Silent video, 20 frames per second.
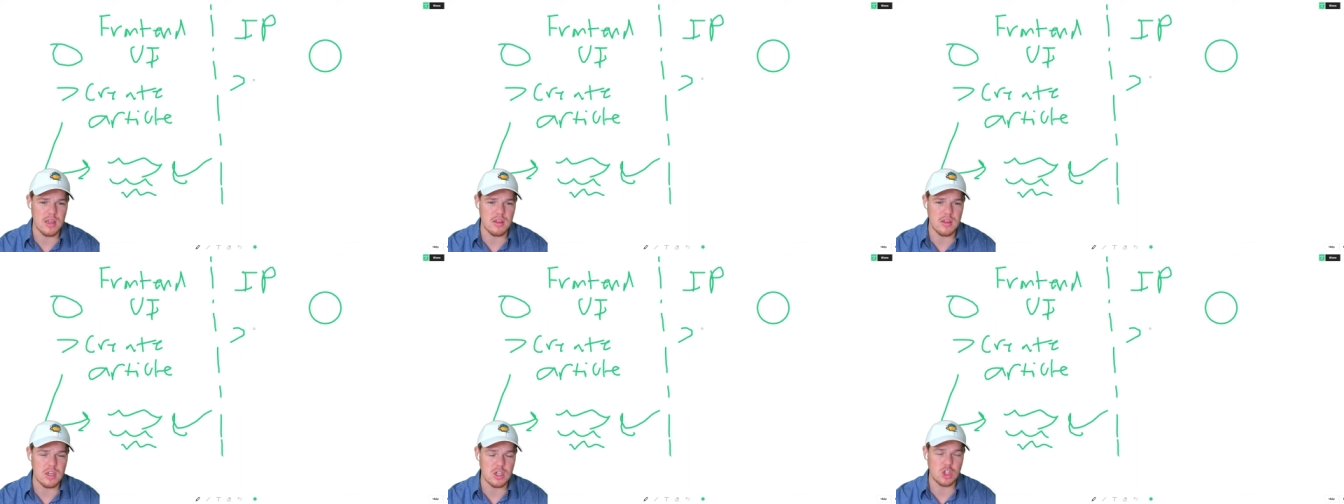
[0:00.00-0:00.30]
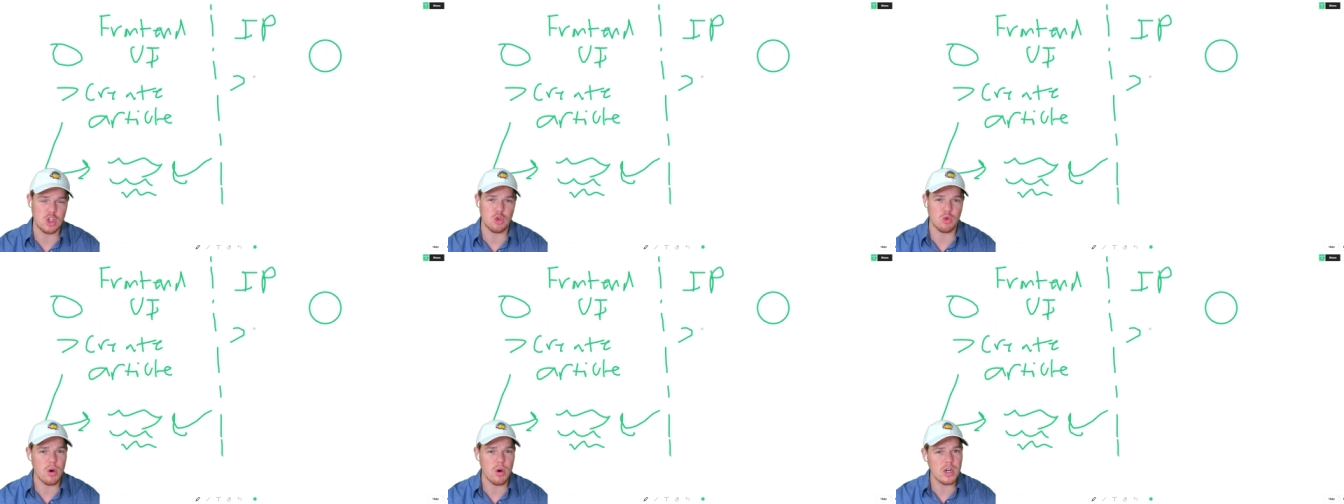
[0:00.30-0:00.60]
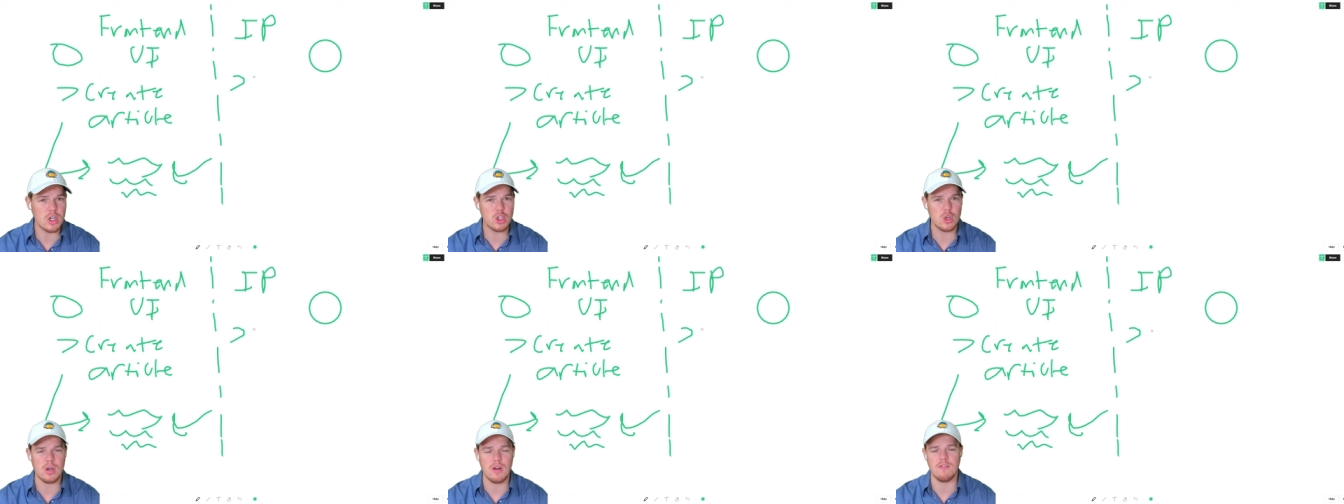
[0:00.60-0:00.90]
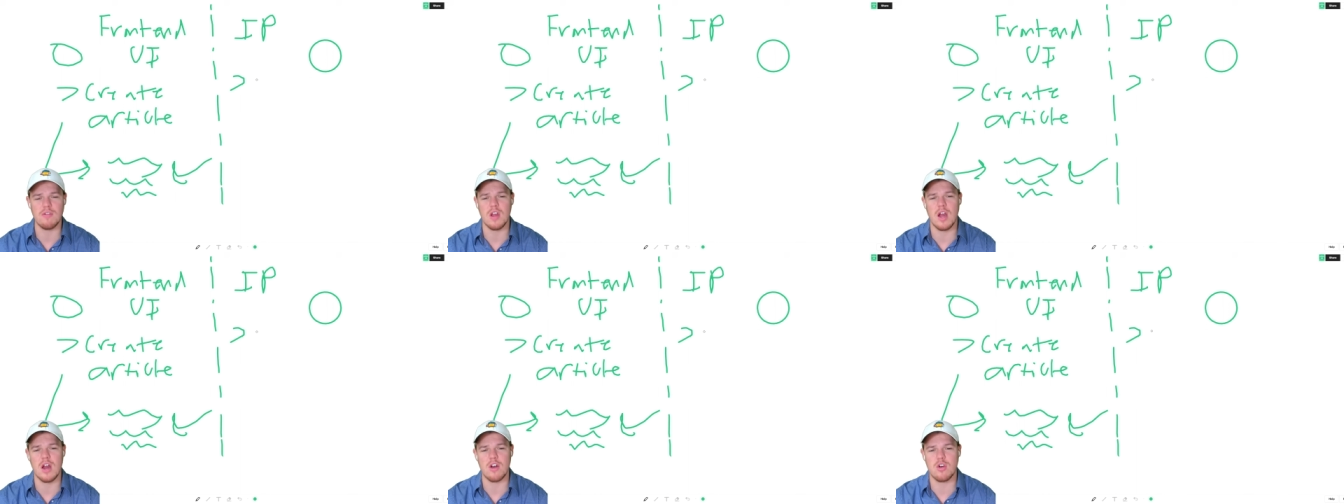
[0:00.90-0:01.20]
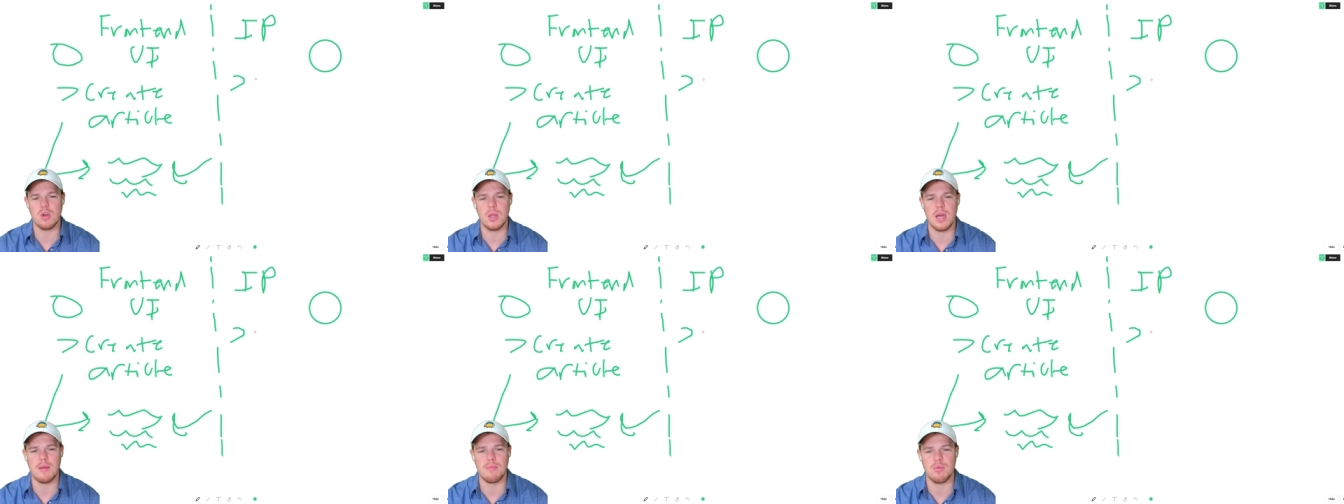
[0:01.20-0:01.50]
the structuring of the
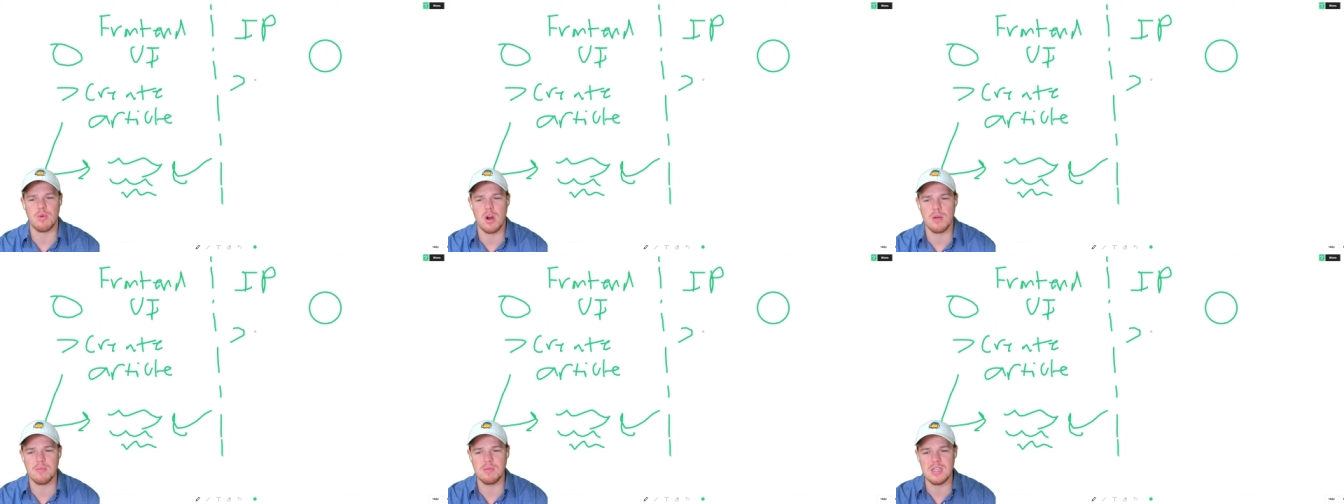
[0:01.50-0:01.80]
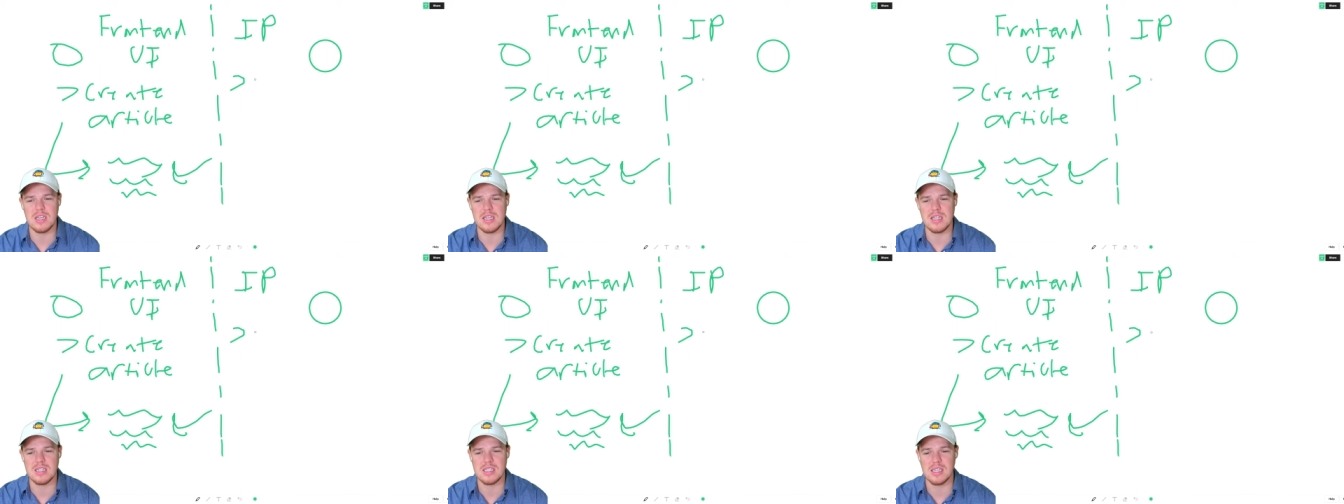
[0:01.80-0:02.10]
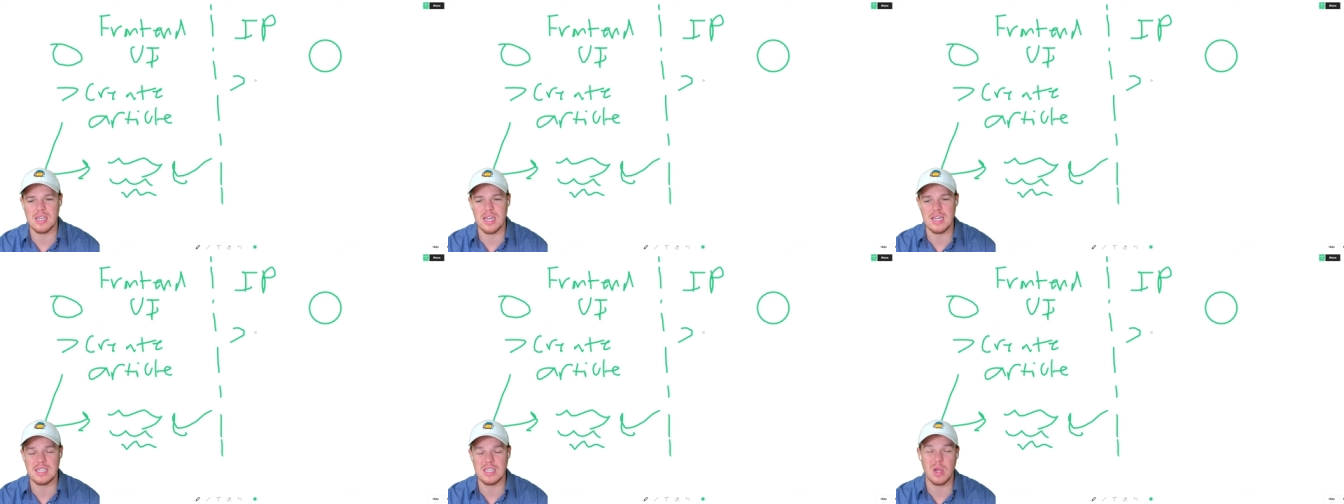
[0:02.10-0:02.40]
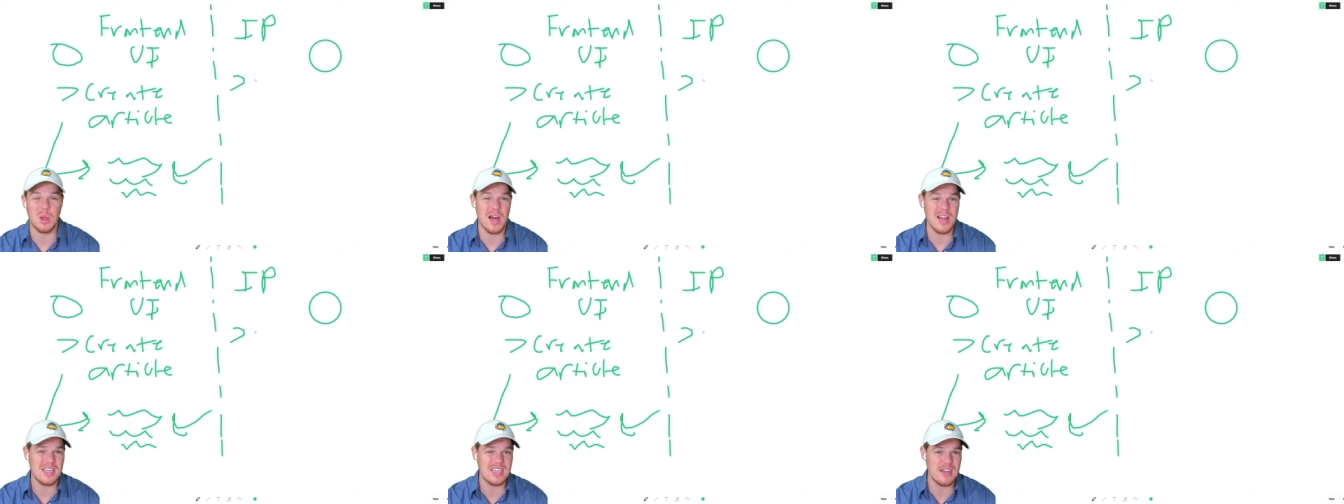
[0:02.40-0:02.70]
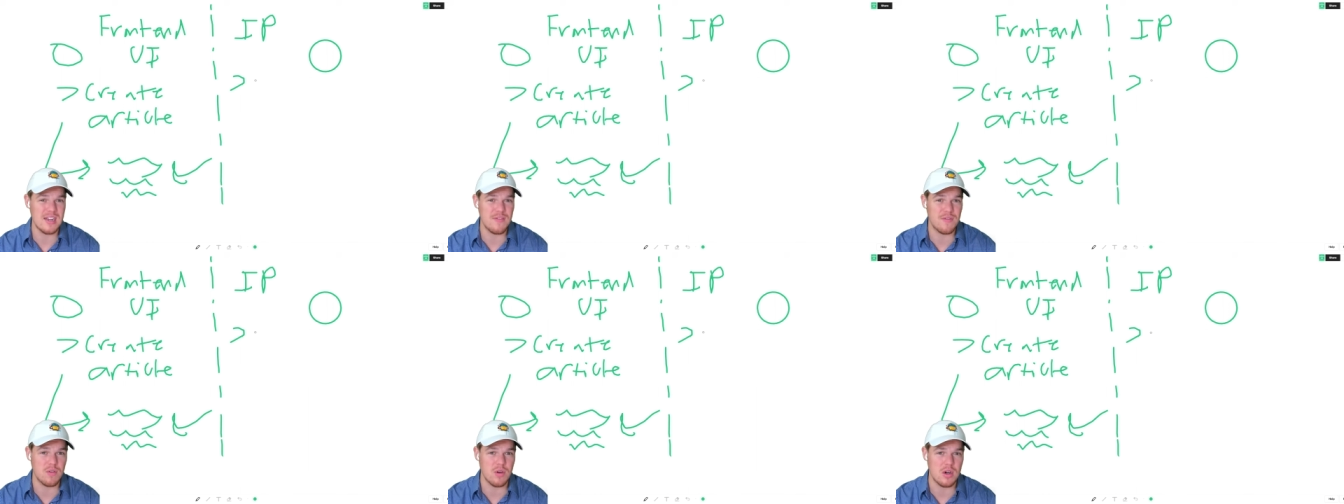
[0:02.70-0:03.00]
underlying prompt is is a lot
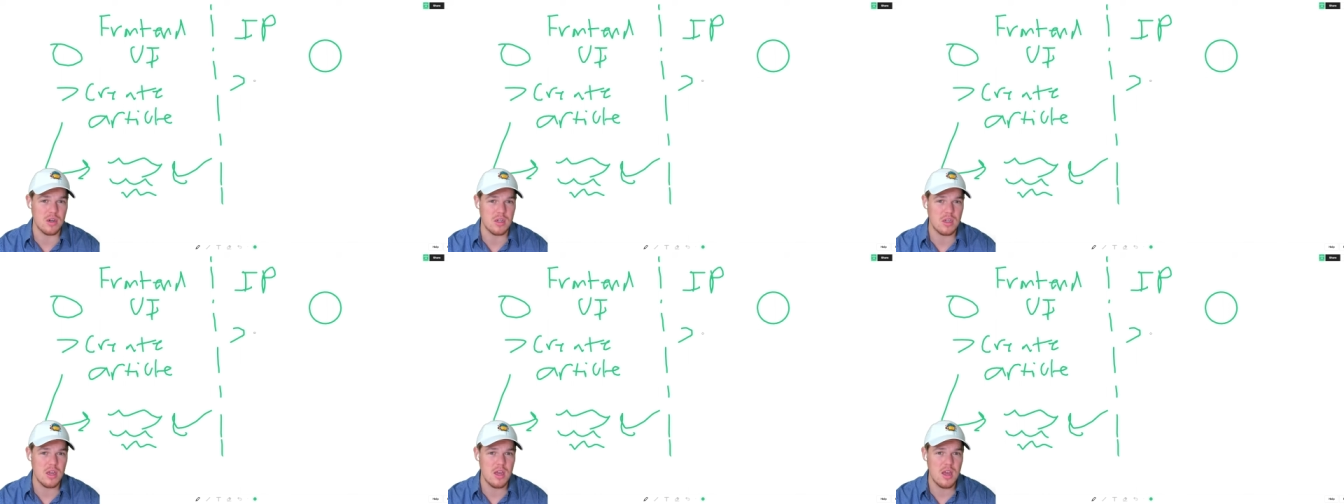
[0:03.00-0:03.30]
different.